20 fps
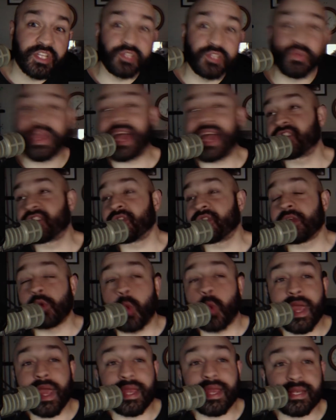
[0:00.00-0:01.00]
We actually
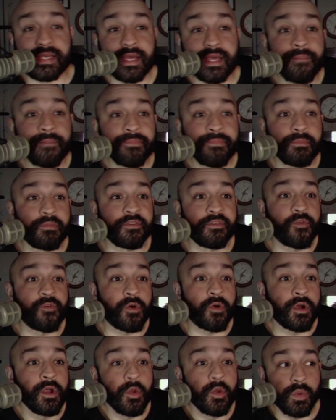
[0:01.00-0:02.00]
wait before
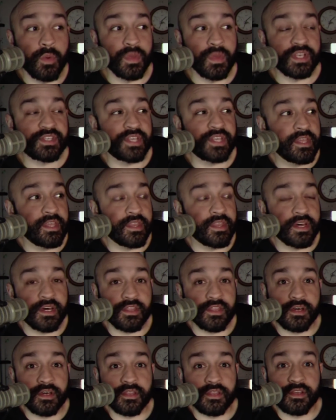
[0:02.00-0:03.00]
when we see the,
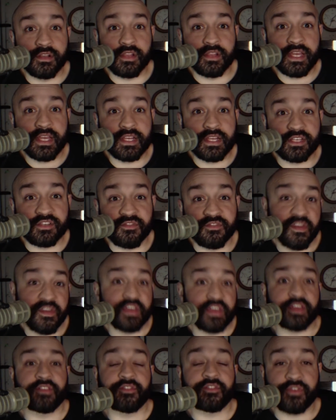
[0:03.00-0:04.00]
the, the latest fake
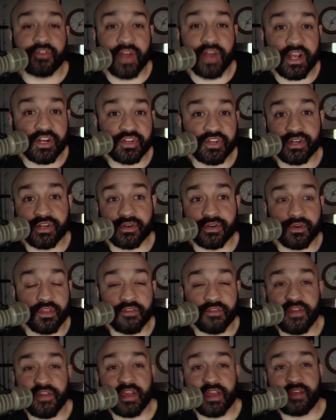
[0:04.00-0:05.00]
insurrection or the
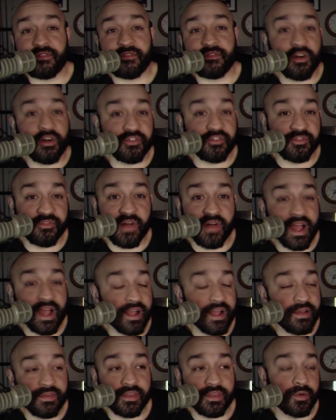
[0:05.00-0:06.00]
fake false
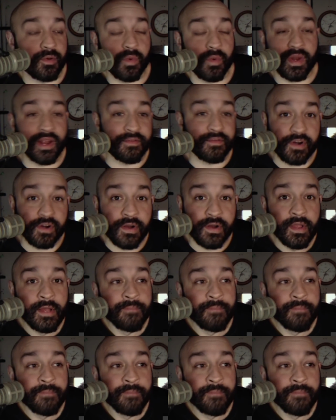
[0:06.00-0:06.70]
flag, you know, whatever.